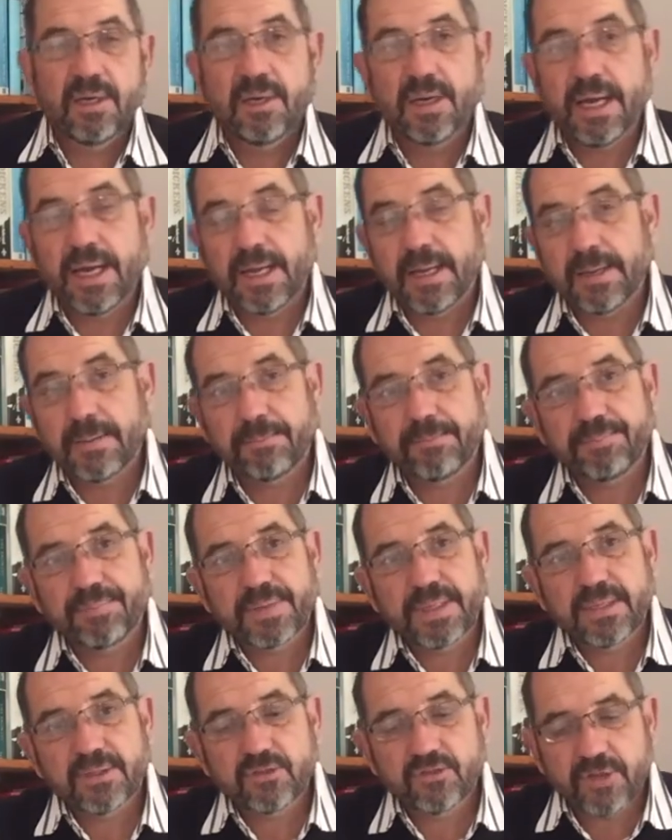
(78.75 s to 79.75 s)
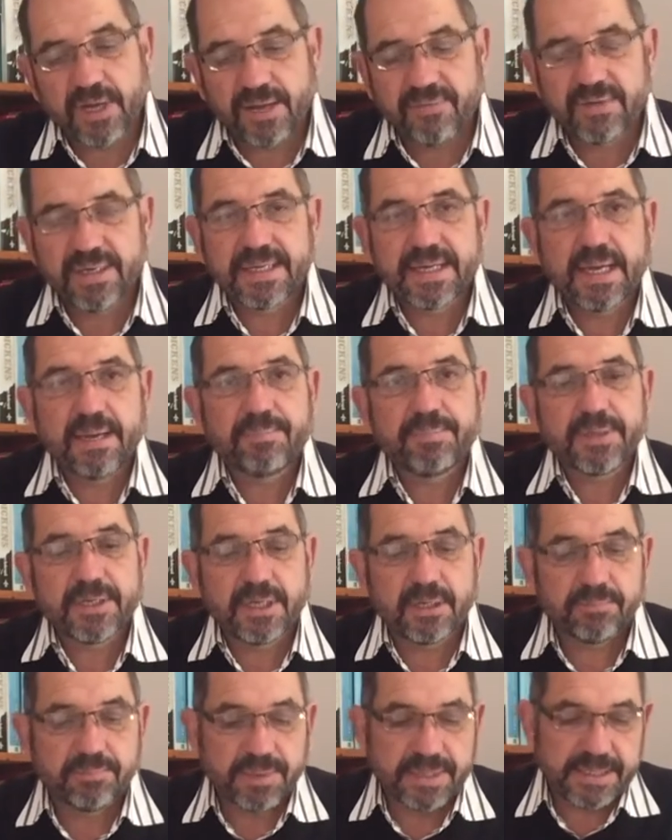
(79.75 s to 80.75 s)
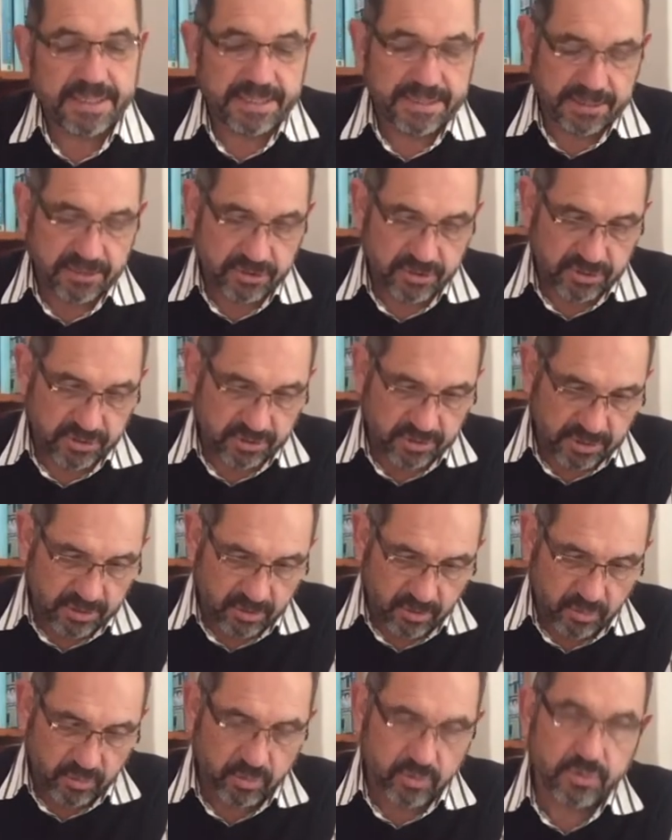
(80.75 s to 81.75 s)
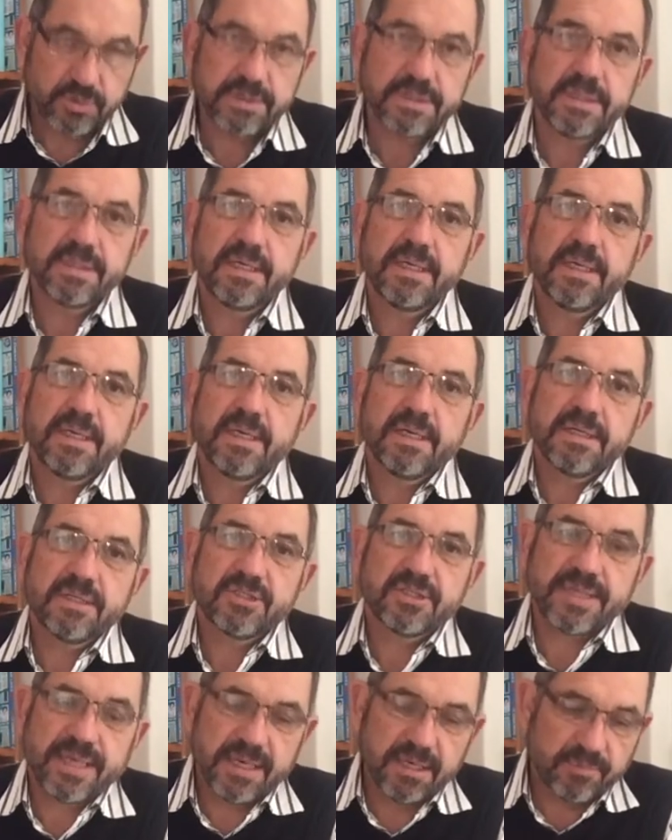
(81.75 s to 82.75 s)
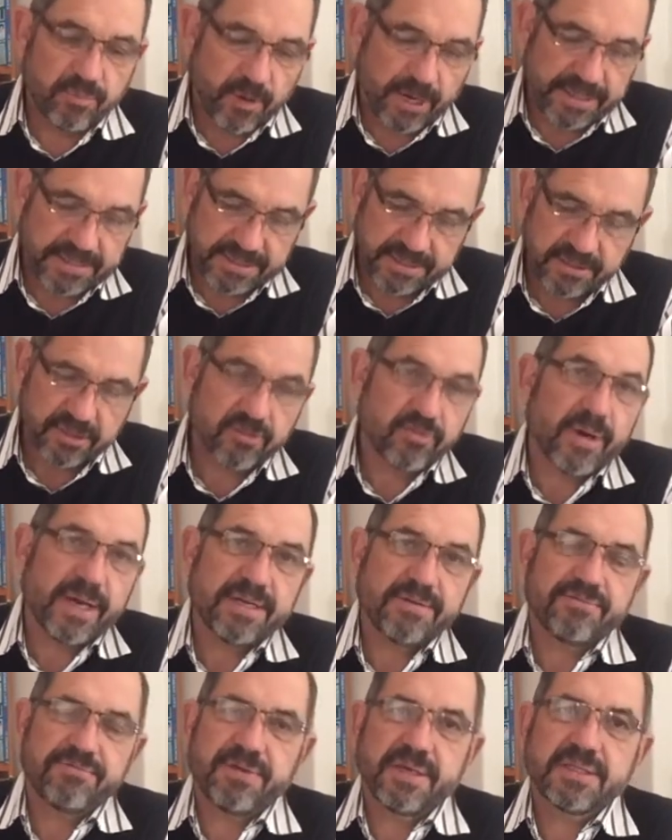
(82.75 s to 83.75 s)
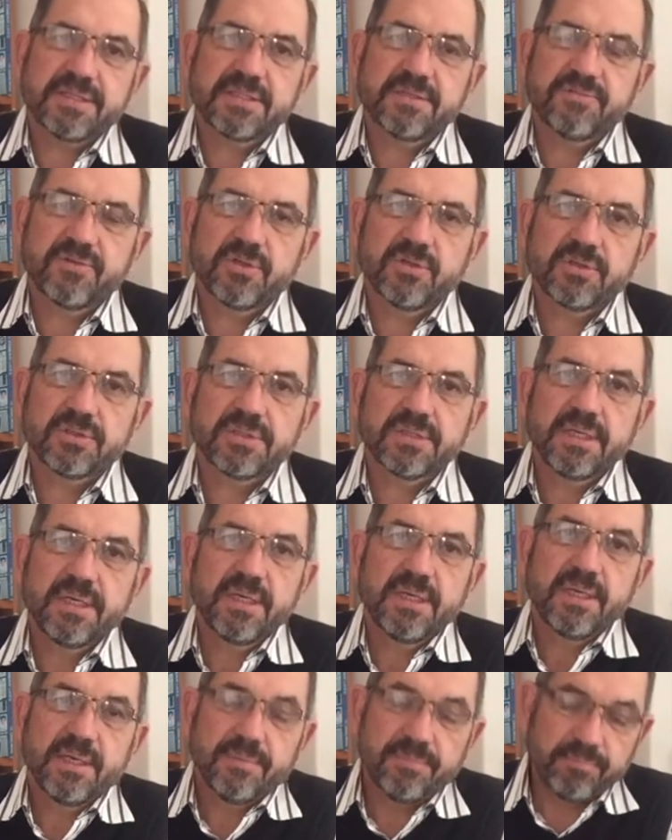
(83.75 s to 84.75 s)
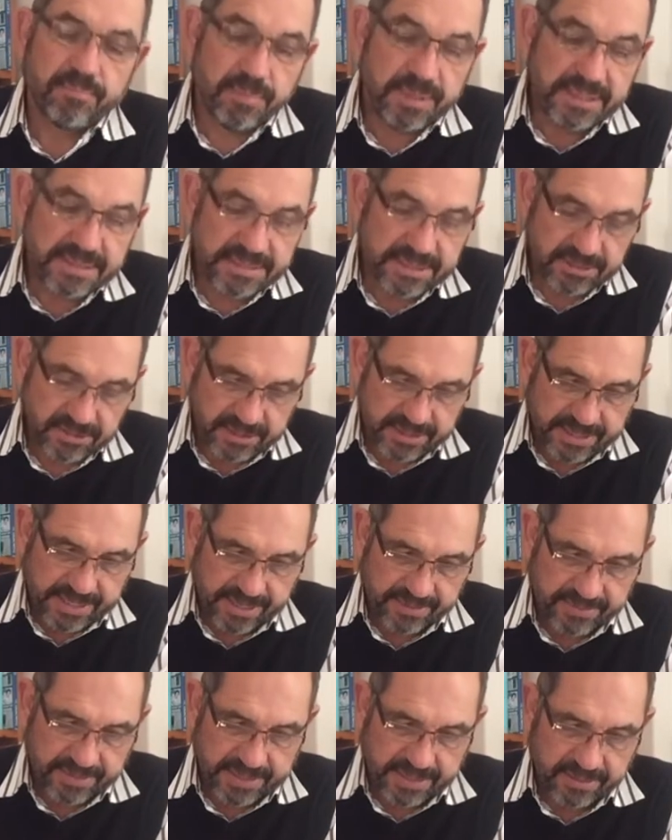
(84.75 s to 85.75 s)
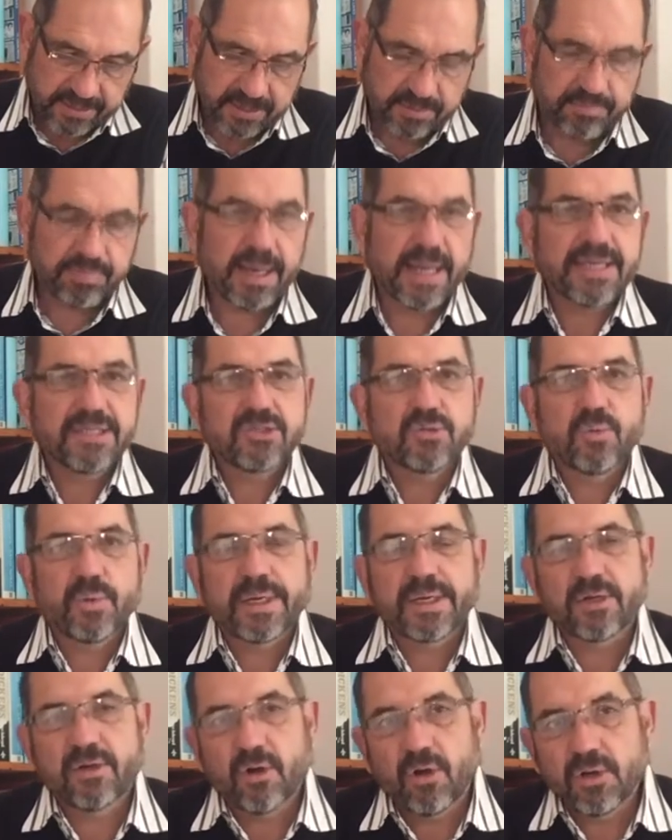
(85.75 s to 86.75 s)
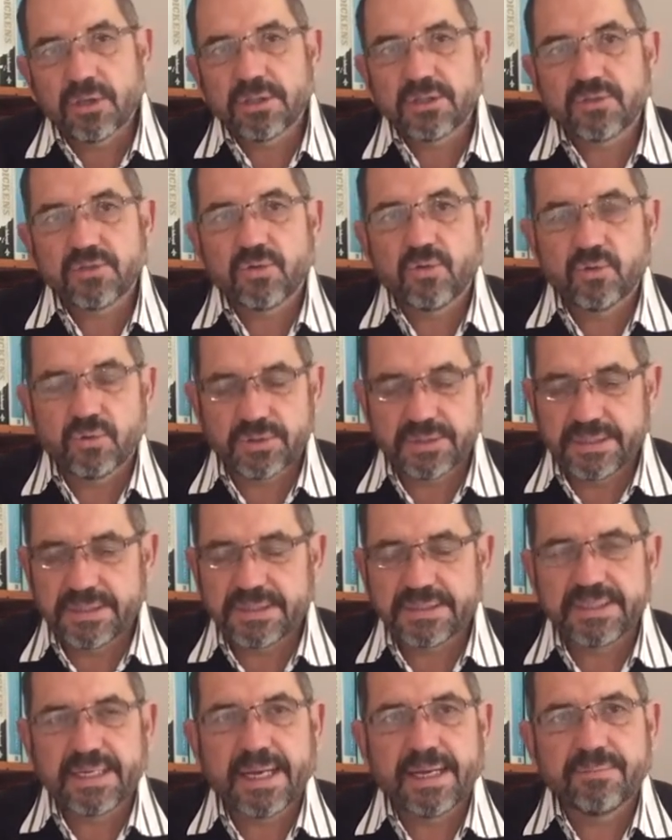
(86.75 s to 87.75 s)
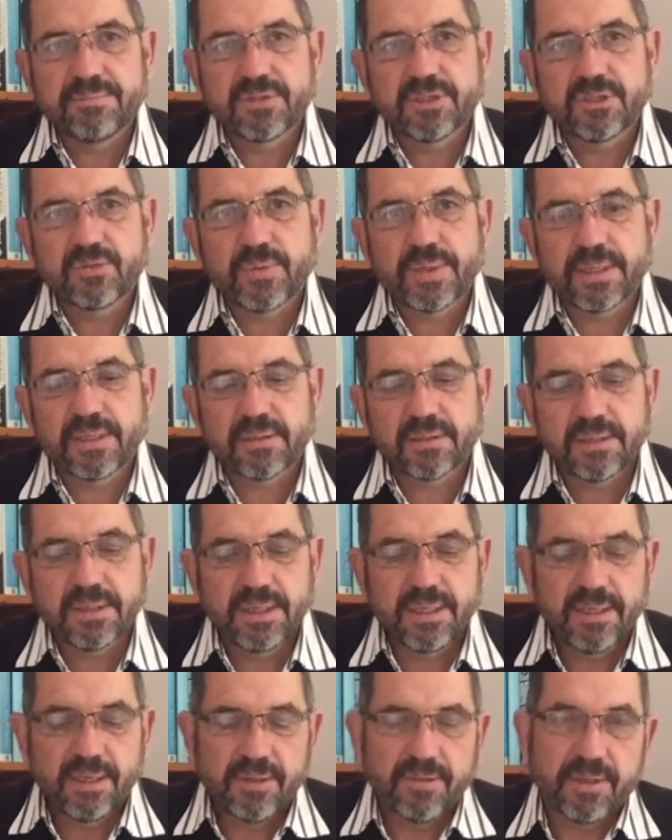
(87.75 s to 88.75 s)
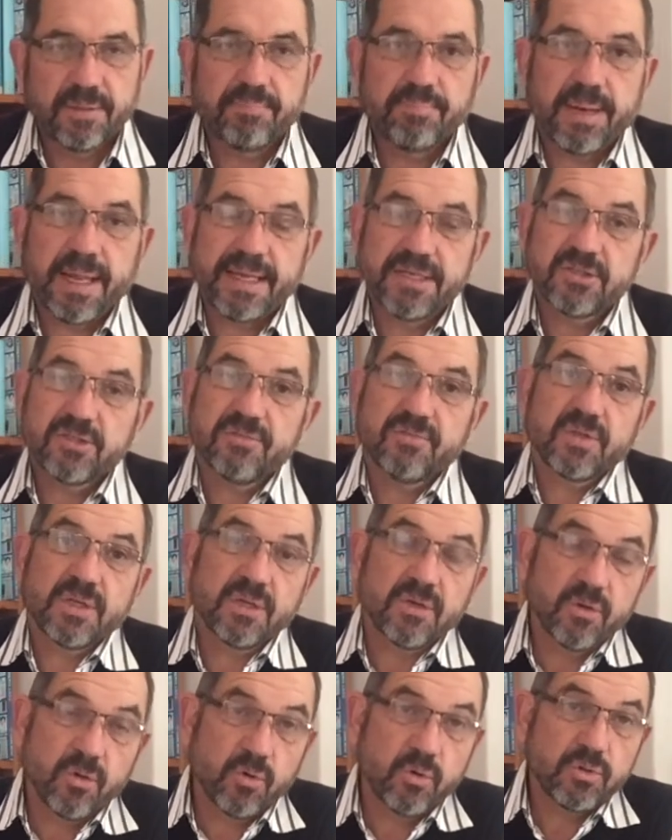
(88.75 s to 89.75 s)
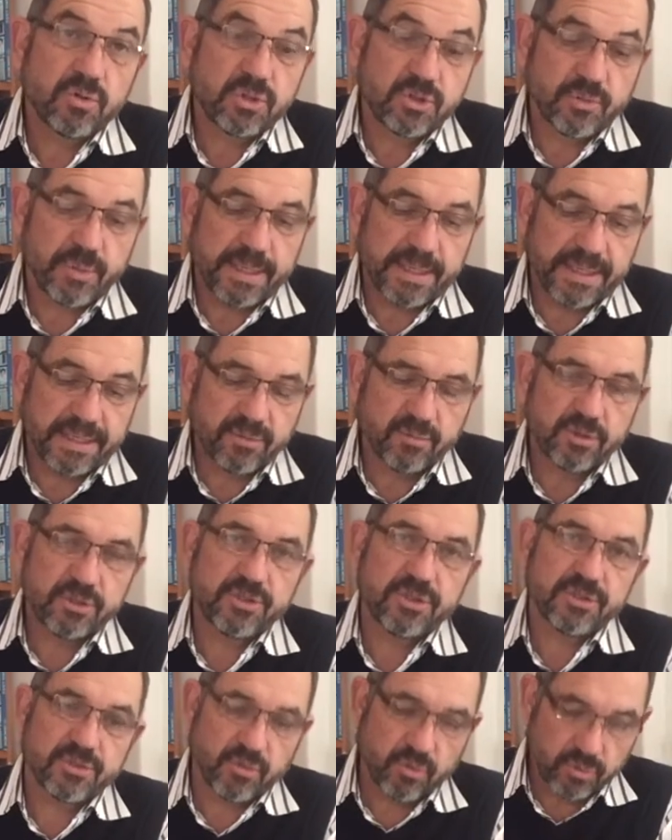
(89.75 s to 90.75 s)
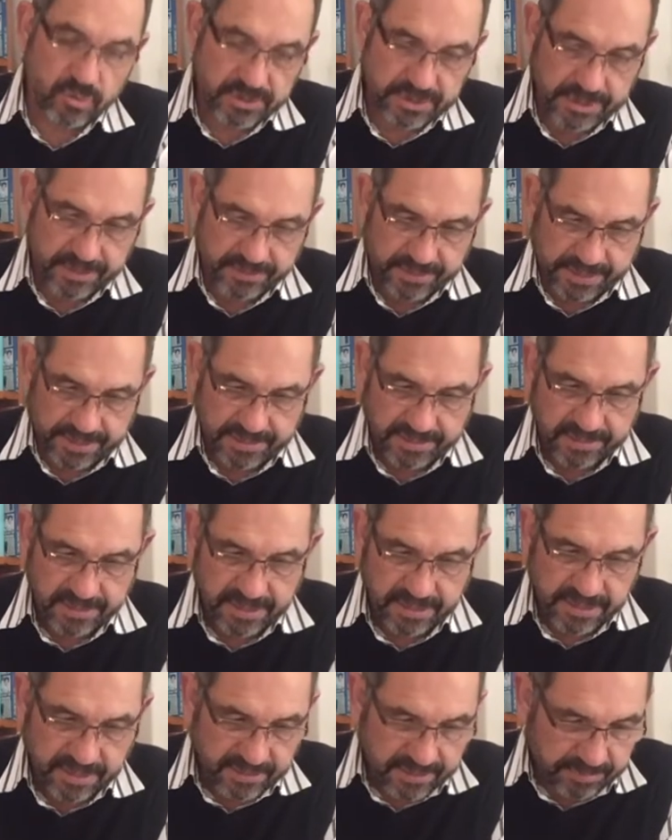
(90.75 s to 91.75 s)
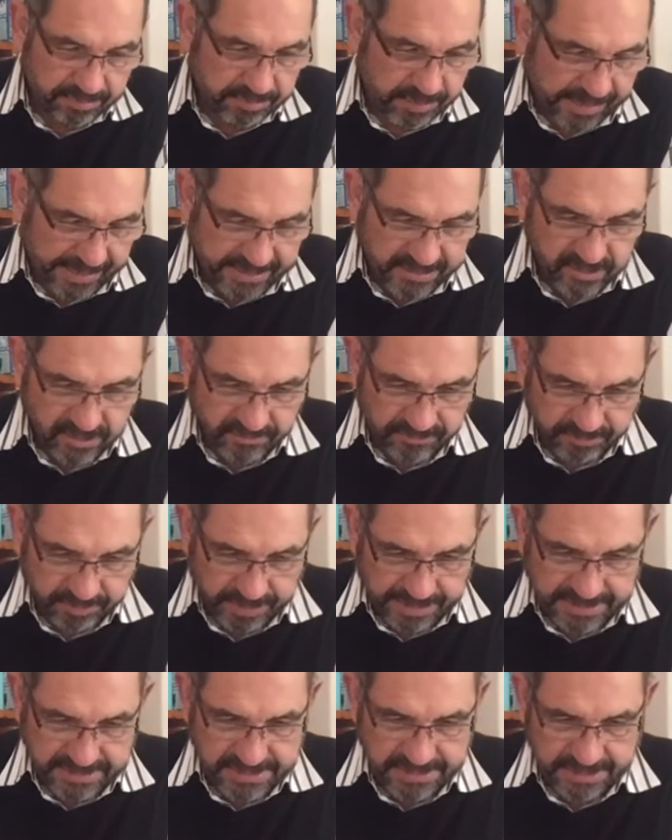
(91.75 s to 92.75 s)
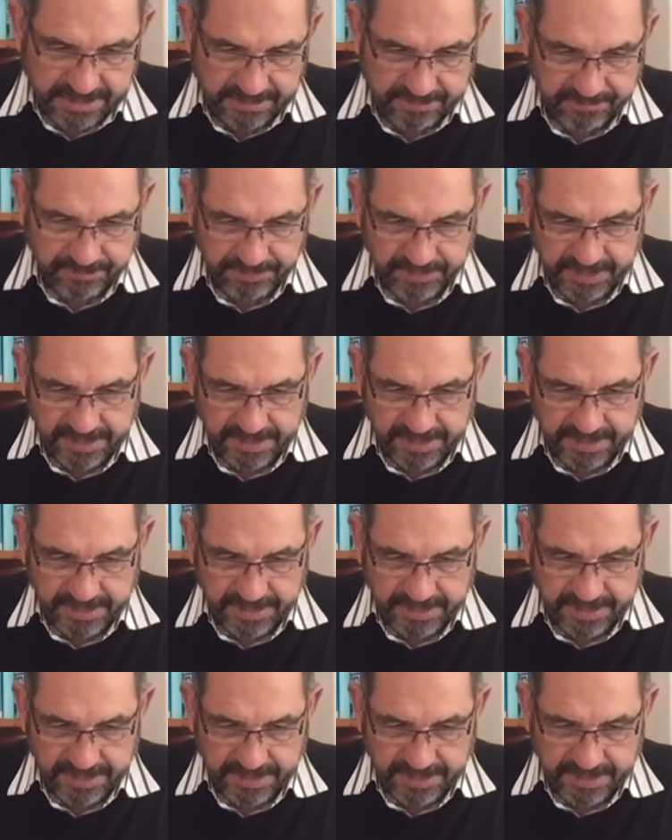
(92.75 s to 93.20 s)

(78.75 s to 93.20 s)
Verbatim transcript: um, traveling up in obedience to the Lord, celebrating the great festivals meeting together in the place where God has caused his name to dwell, the place of the Lord's dwelling, which is also then the place of blessing.